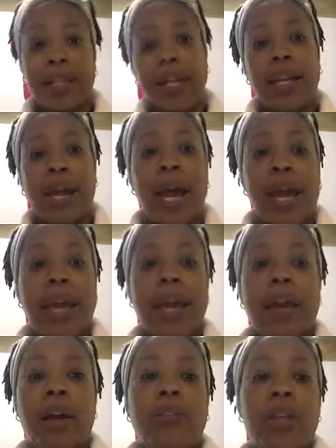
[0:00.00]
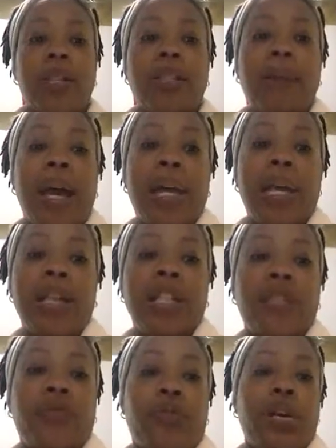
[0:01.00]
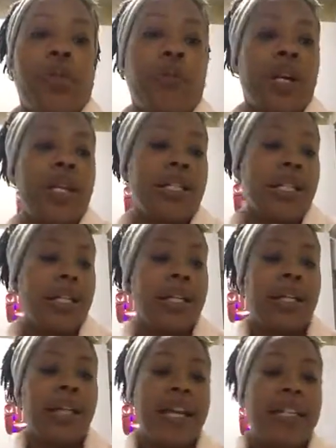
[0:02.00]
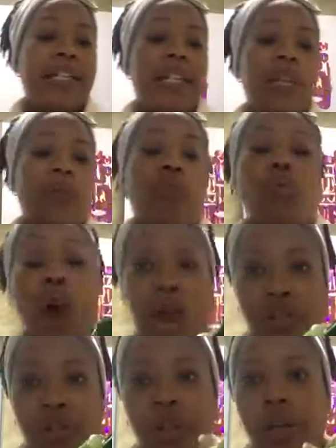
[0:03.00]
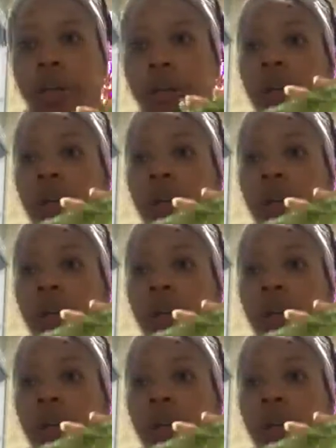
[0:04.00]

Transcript: thing I have is my Innisfree Green Tea Cleansing Water.